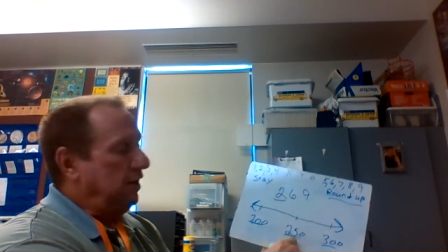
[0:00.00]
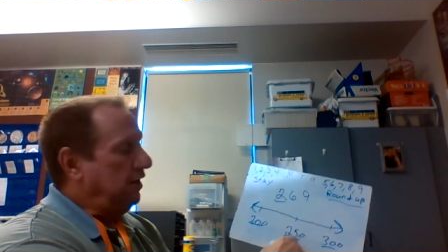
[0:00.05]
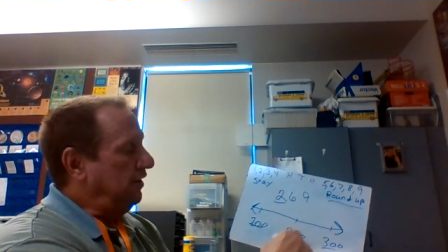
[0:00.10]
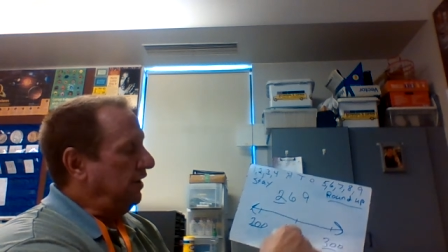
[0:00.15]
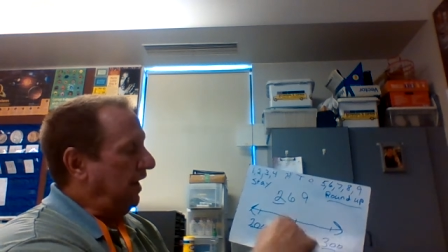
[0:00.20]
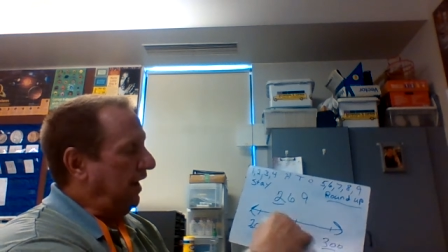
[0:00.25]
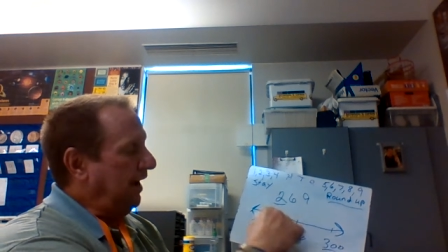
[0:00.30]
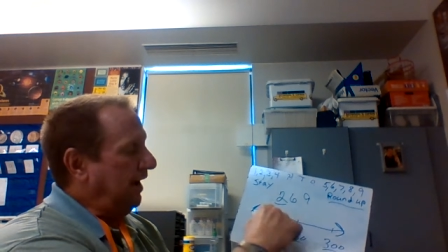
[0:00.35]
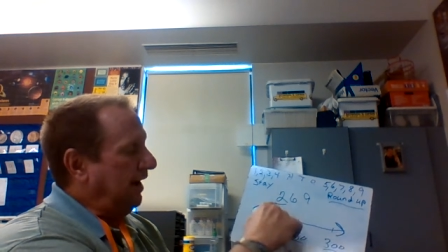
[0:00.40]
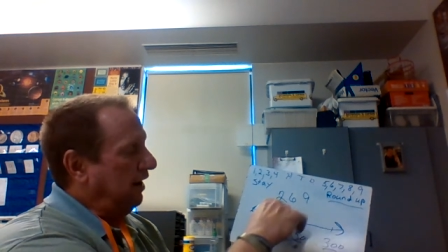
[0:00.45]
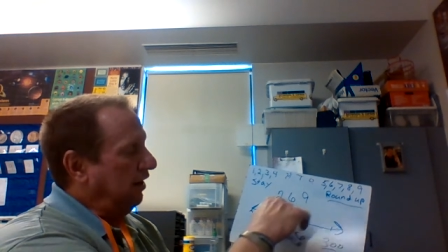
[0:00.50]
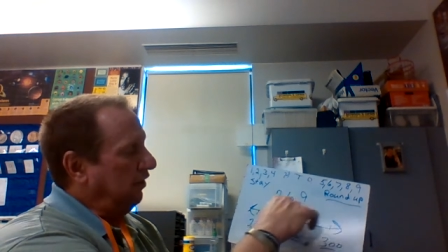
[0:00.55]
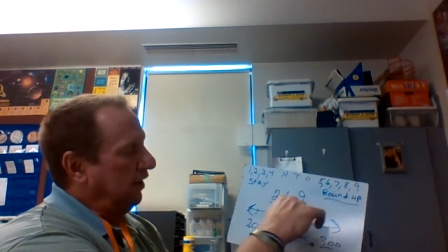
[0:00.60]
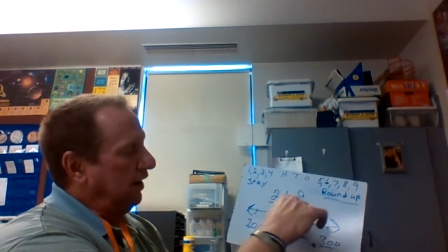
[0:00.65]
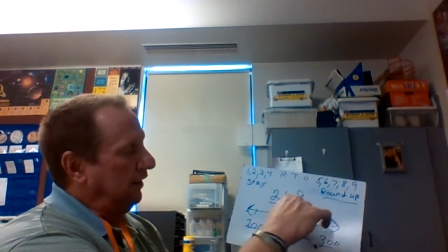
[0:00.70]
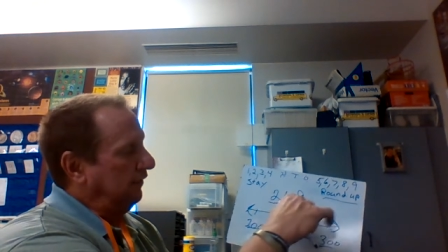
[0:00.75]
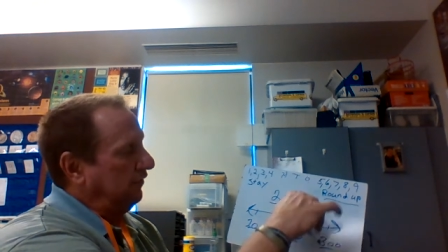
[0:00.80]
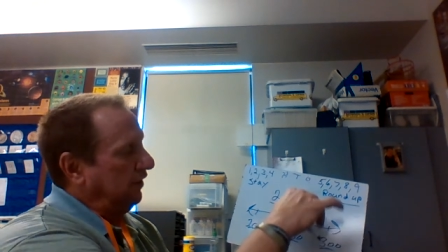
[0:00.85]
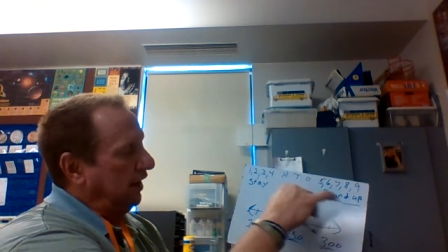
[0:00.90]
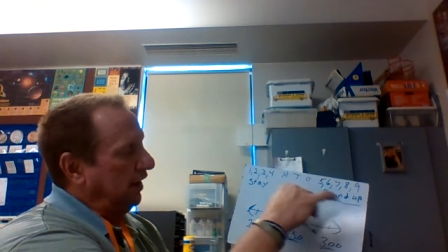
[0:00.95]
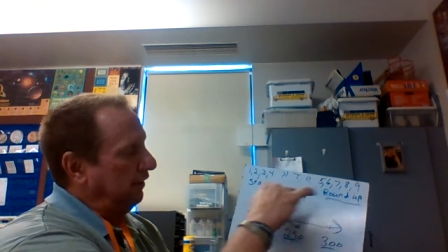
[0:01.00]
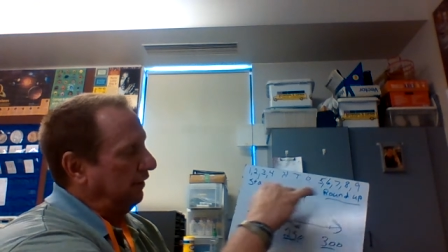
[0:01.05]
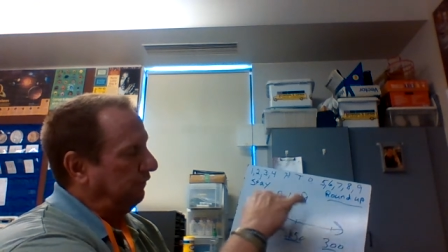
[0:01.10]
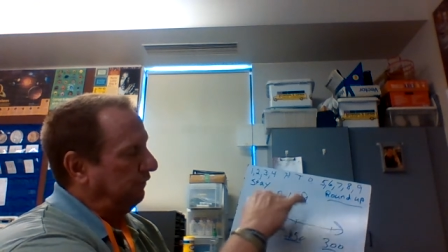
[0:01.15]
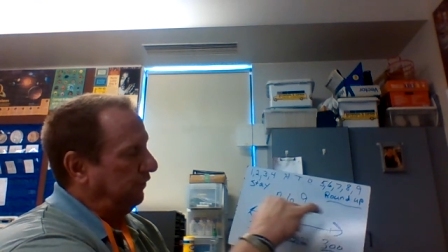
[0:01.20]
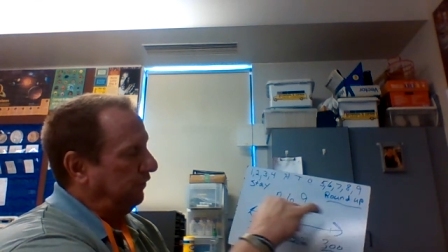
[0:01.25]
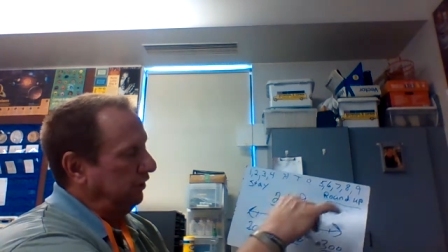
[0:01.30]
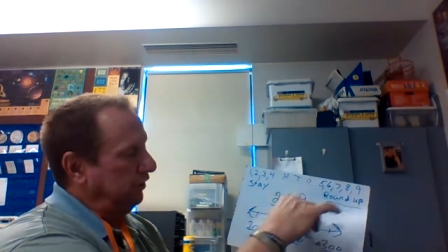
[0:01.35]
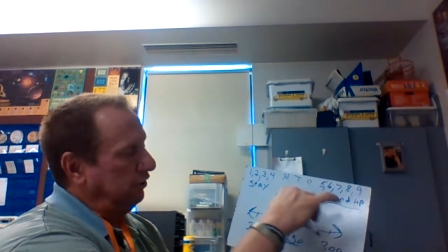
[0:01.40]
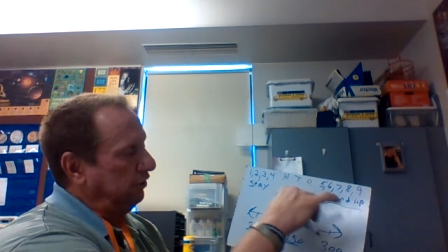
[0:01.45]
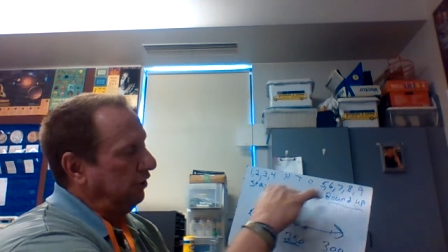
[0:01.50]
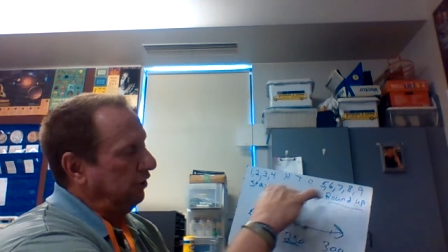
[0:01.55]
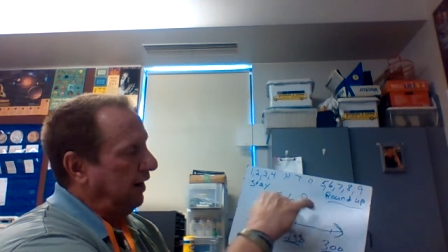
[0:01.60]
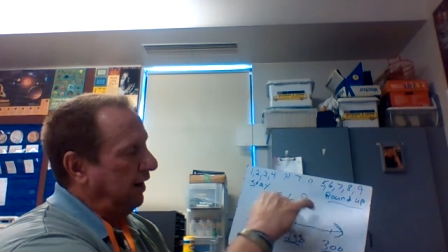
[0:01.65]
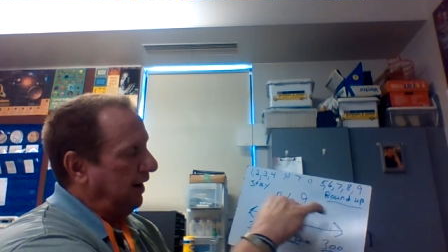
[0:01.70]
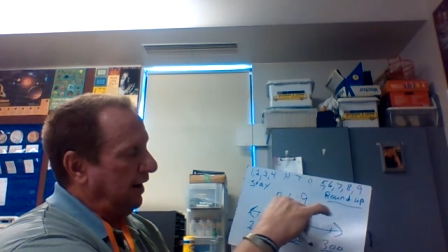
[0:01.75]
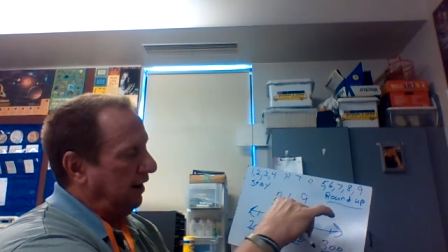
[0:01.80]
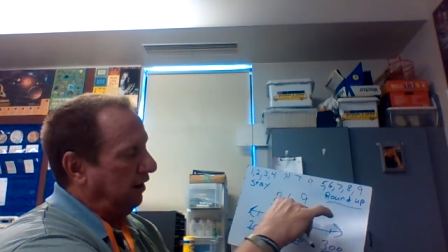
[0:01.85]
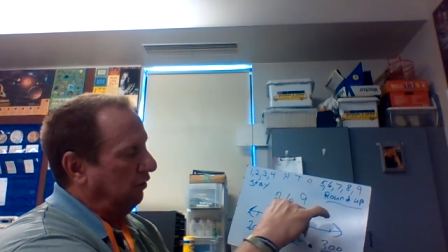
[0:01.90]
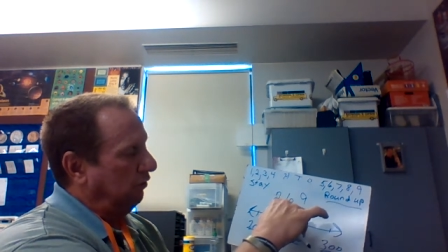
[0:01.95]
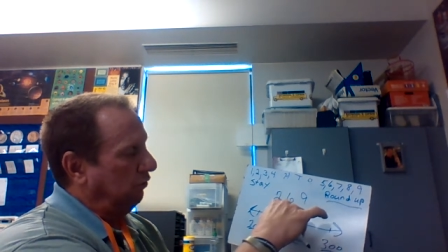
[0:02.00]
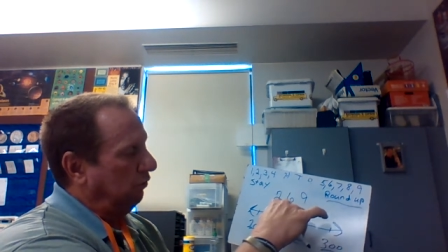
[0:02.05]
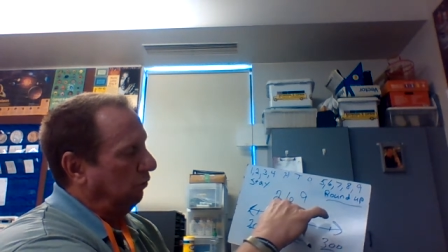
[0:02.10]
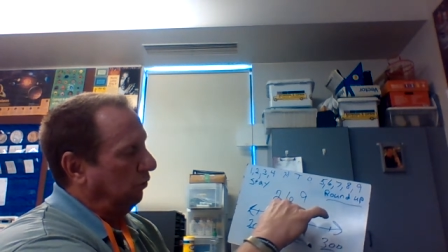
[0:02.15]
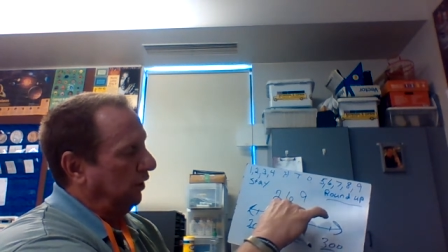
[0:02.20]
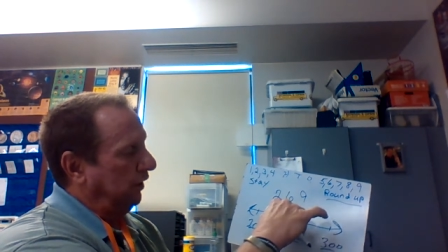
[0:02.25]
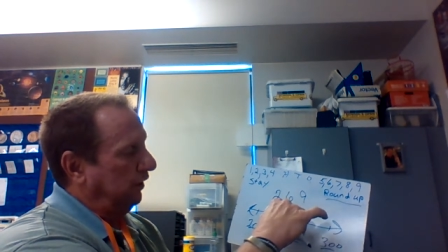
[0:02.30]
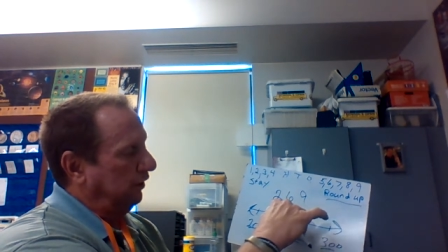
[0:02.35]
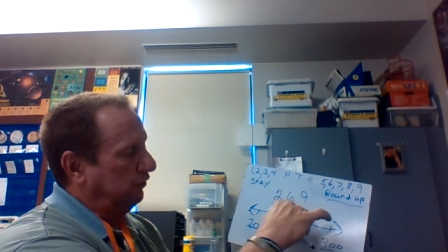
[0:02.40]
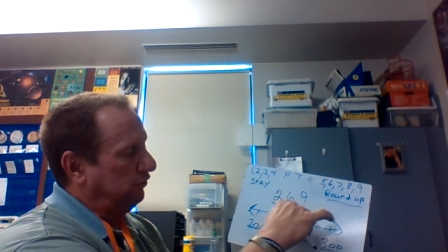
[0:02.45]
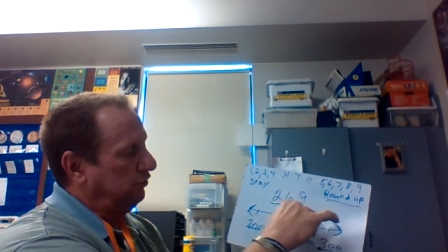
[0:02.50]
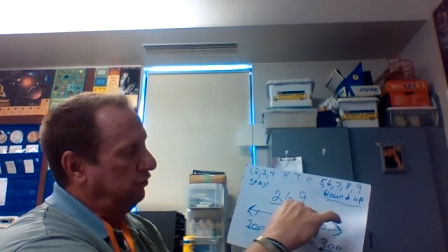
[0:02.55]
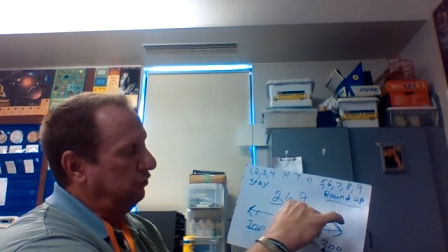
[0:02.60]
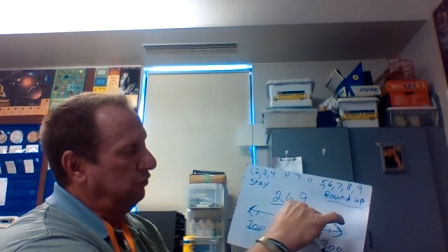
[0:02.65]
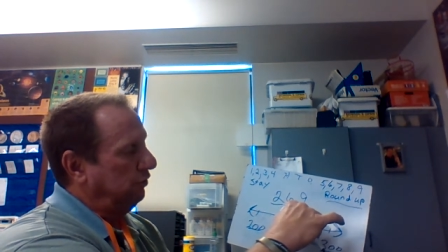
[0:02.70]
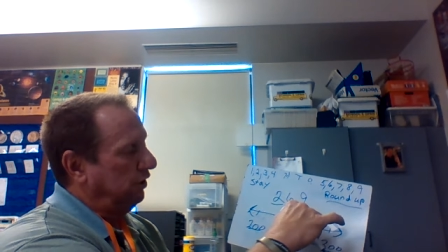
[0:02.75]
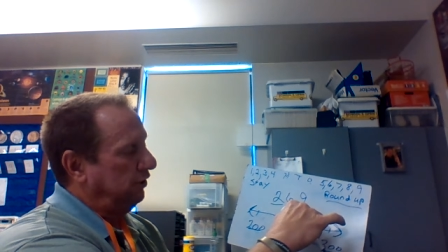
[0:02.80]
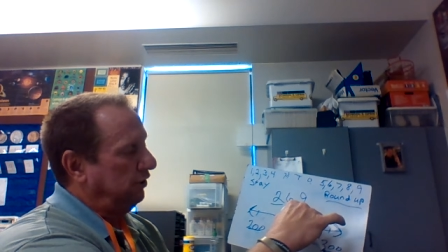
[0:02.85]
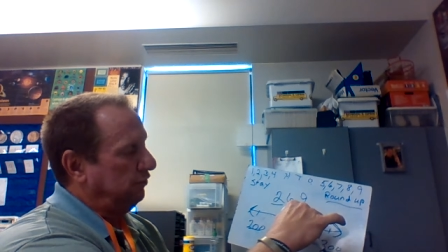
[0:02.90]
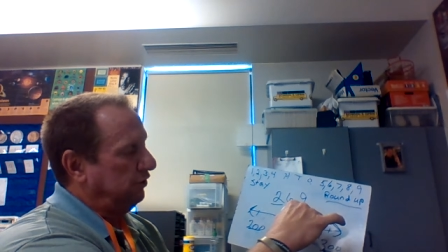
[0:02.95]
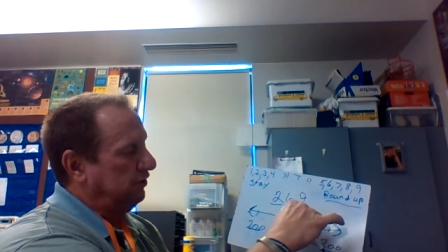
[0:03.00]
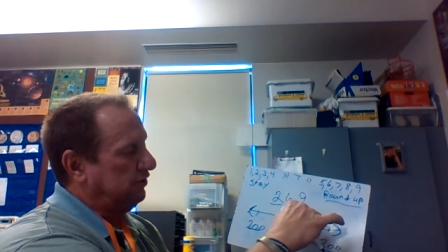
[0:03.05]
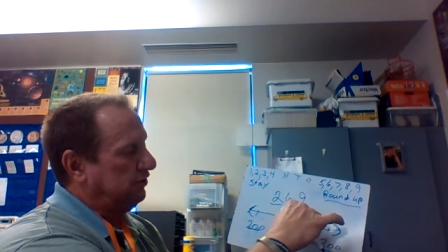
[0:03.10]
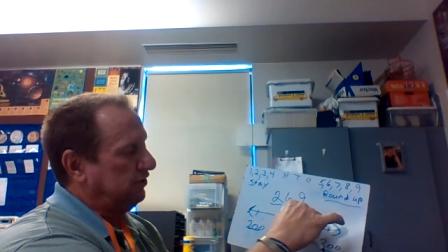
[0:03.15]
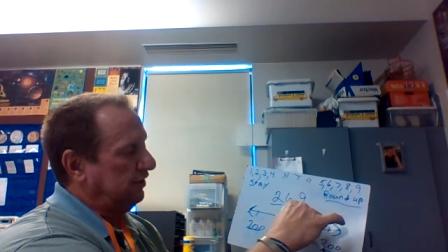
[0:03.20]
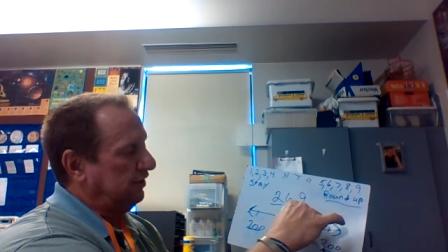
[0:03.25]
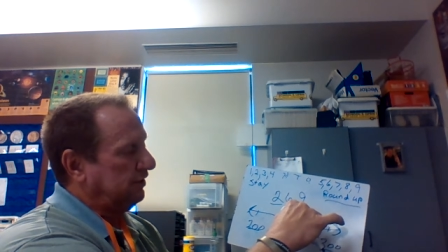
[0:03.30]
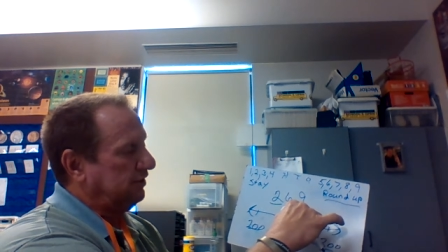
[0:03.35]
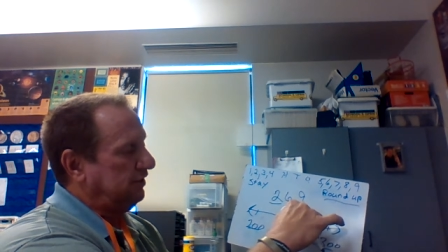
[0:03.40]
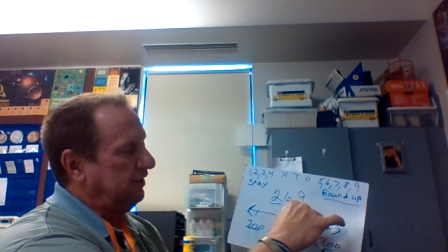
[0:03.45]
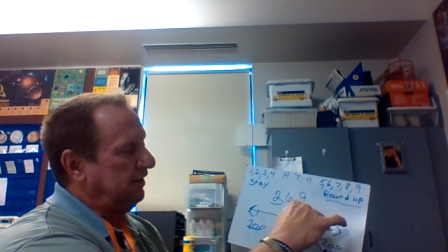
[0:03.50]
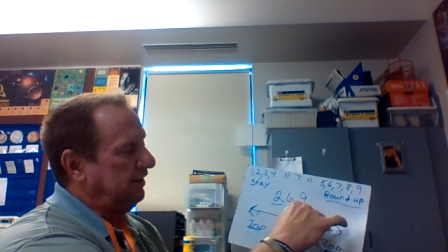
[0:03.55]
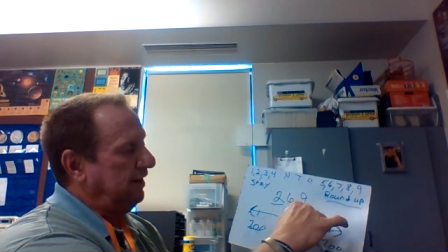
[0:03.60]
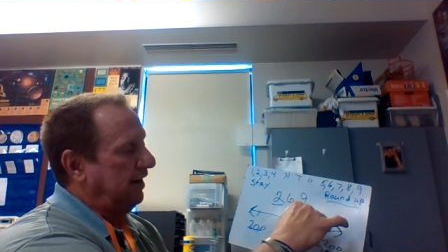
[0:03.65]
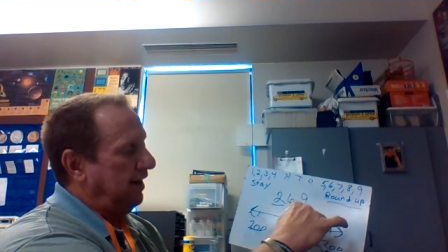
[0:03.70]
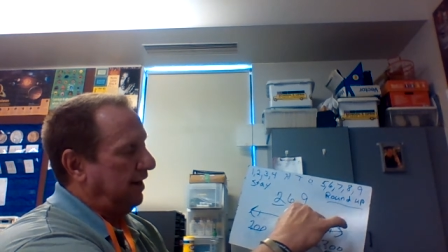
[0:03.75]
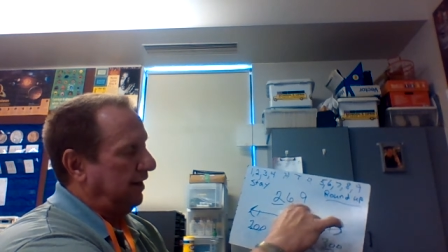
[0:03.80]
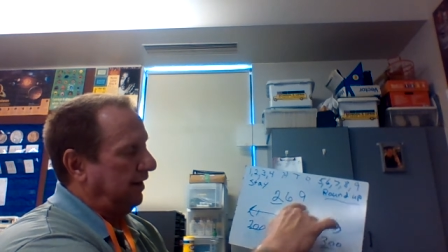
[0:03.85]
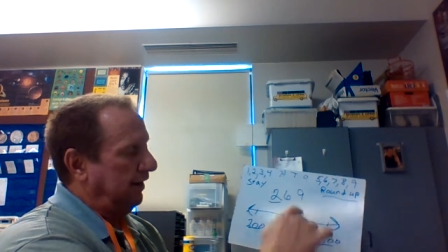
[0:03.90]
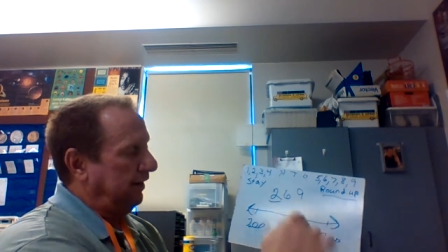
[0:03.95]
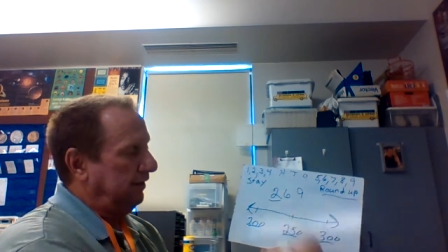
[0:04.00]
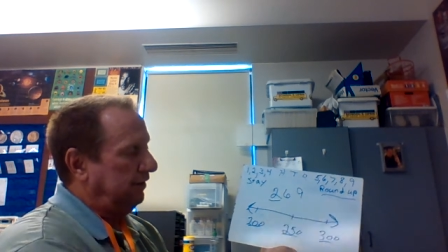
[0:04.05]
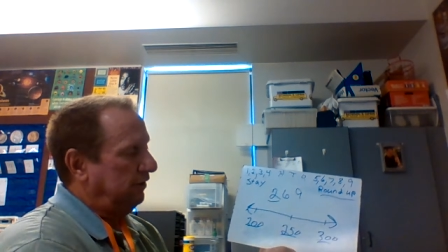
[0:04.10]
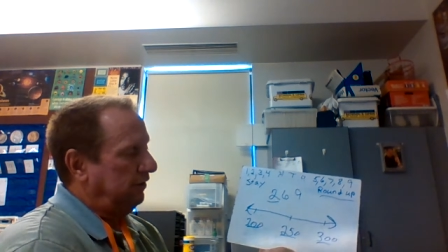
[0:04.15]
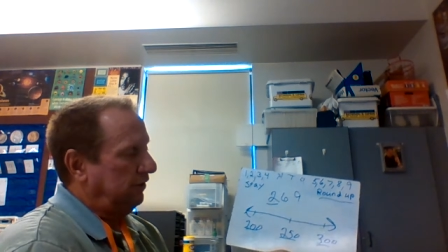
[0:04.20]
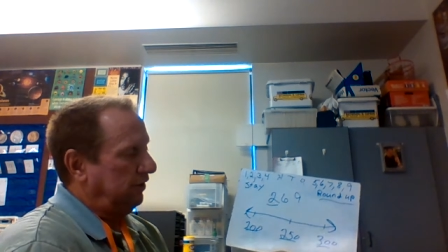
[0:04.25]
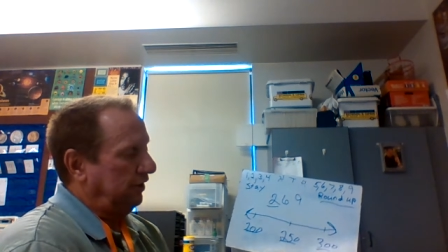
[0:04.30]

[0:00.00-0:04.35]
Now I've got to figure out where 269